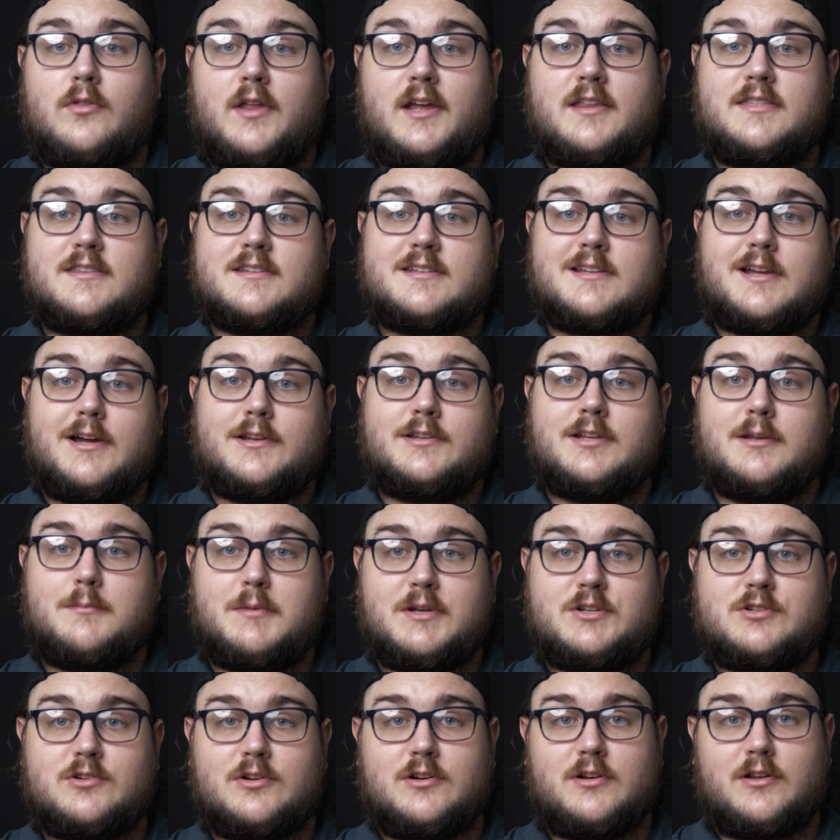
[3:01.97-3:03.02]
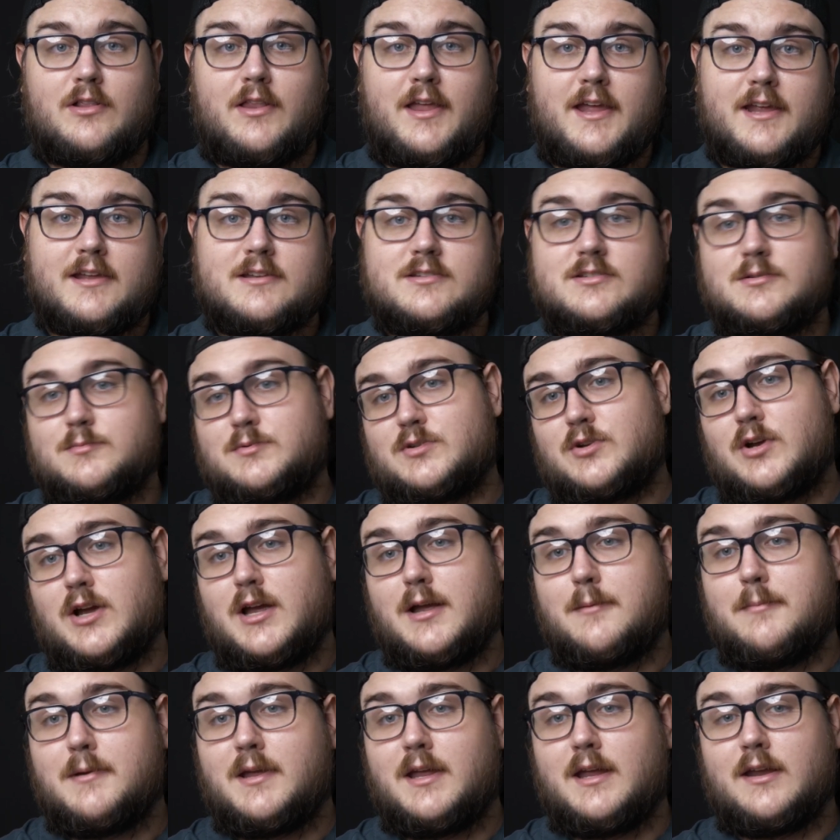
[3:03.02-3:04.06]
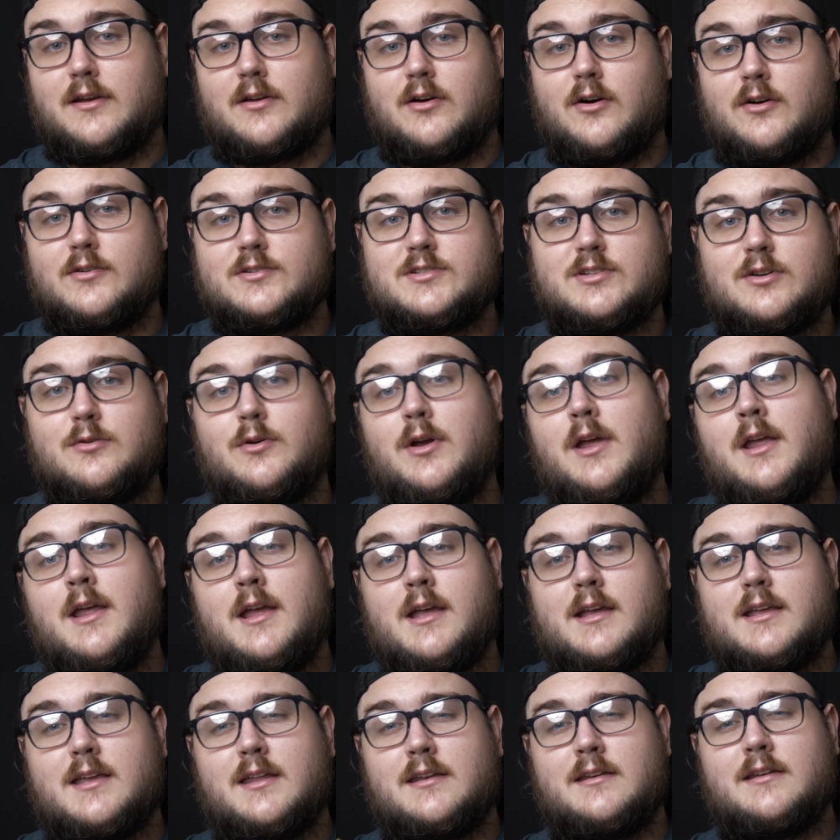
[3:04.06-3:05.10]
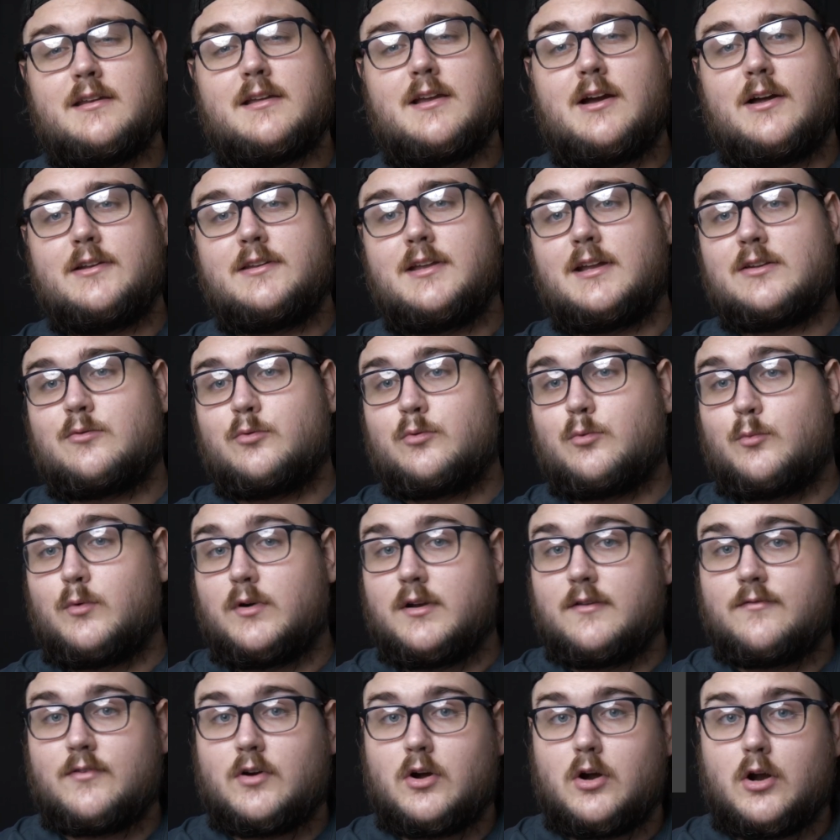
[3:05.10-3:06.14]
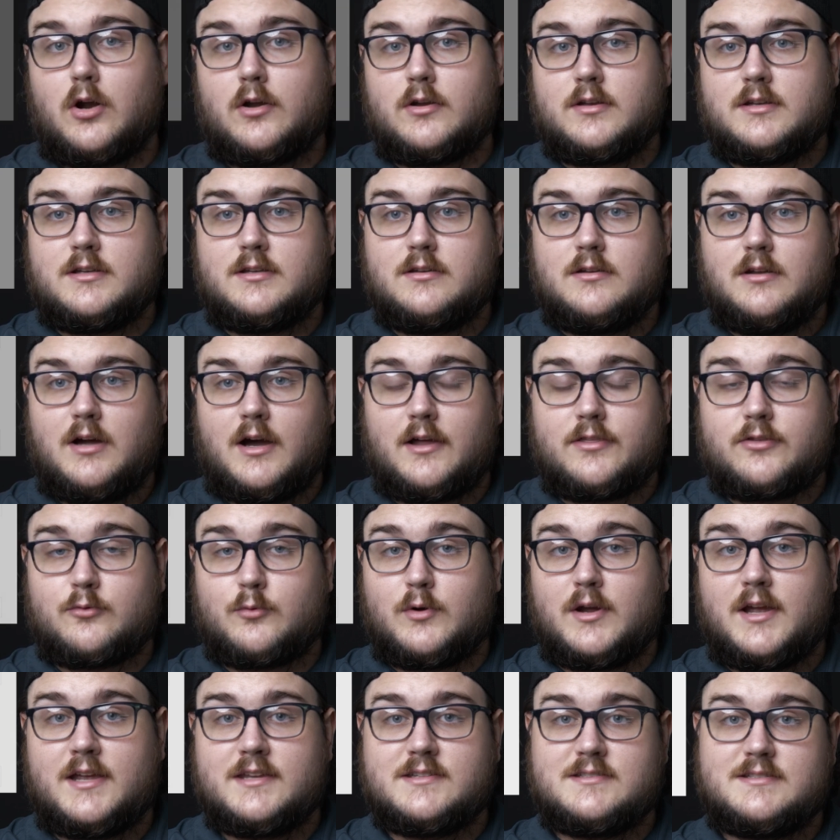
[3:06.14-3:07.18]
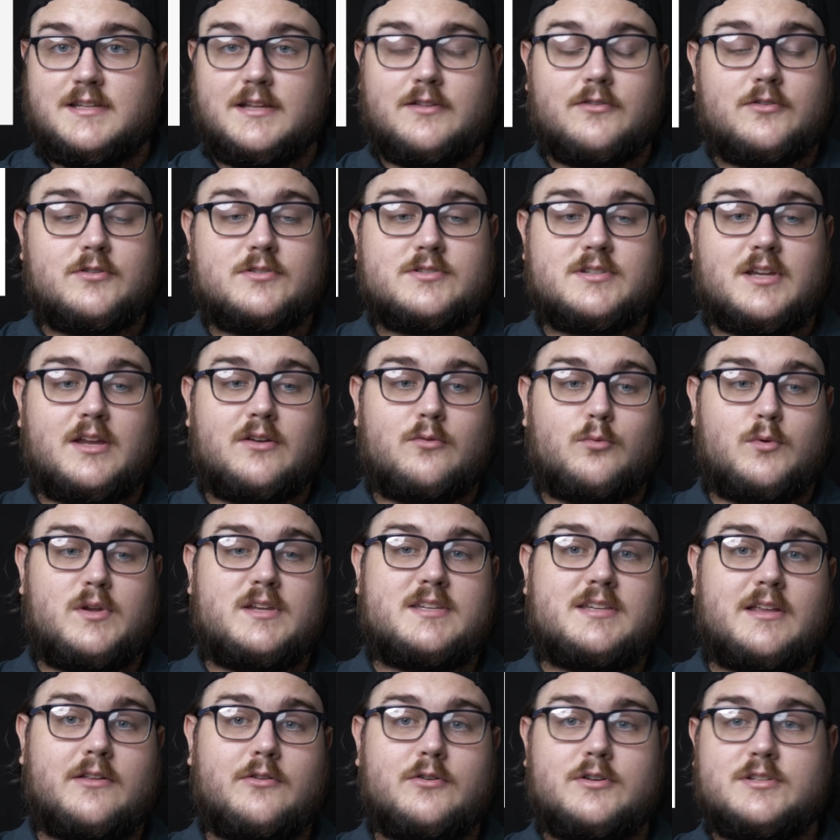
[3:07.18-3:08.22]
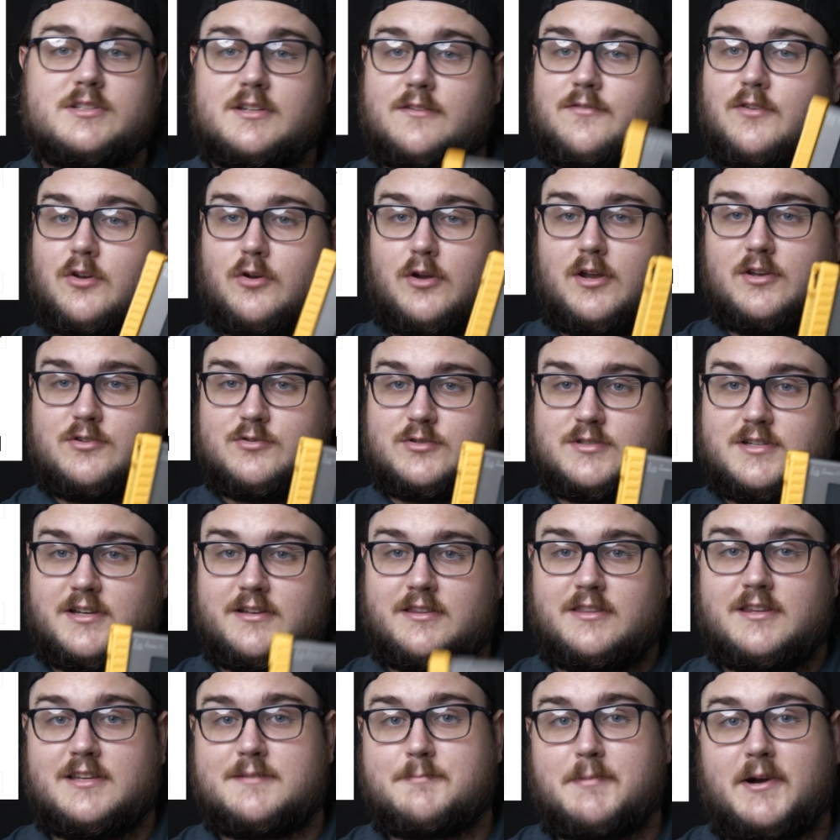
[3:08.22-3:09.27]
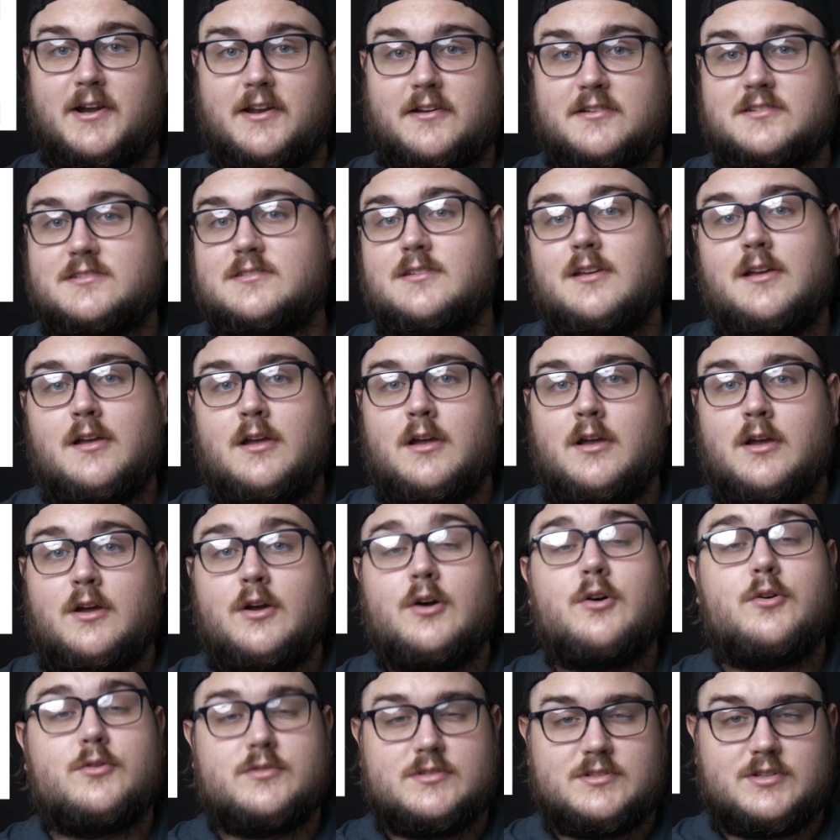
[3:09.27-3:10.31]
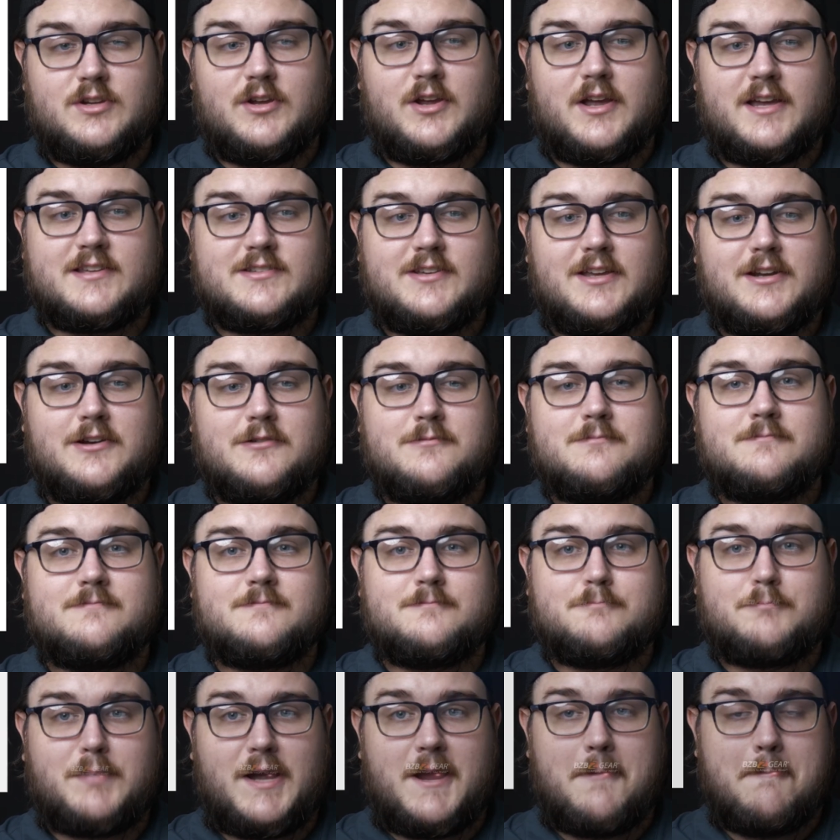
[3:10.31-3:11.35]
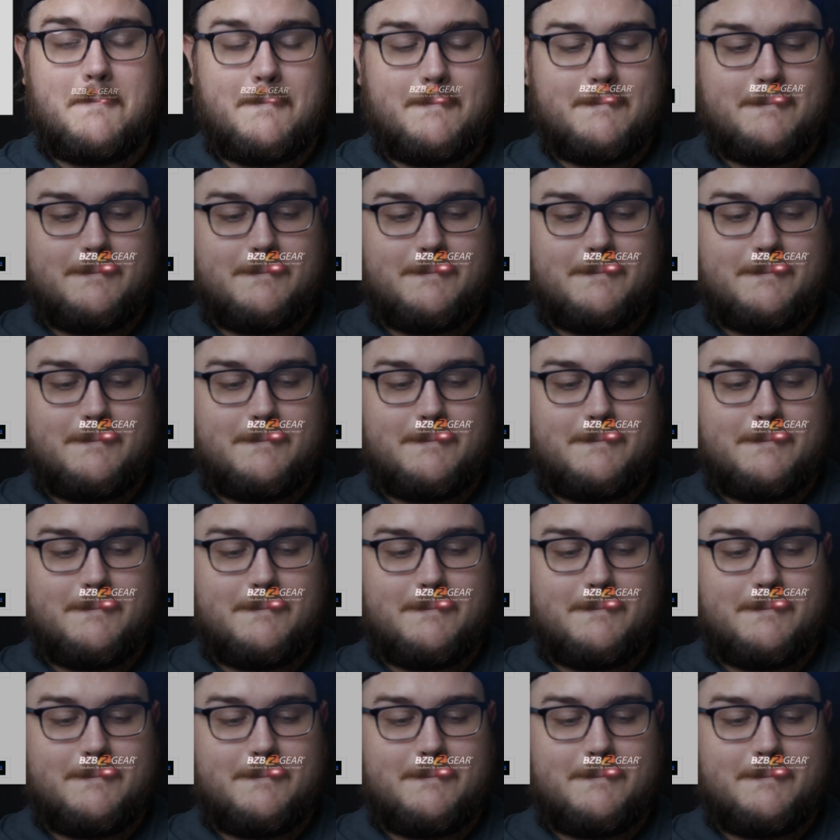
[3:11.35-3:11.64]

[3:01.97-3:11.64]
like this content, make sure to like, subscribe, and also get into contact with one of our authorized dealers and resellers if you're interested in these products. See you guys later. Bye.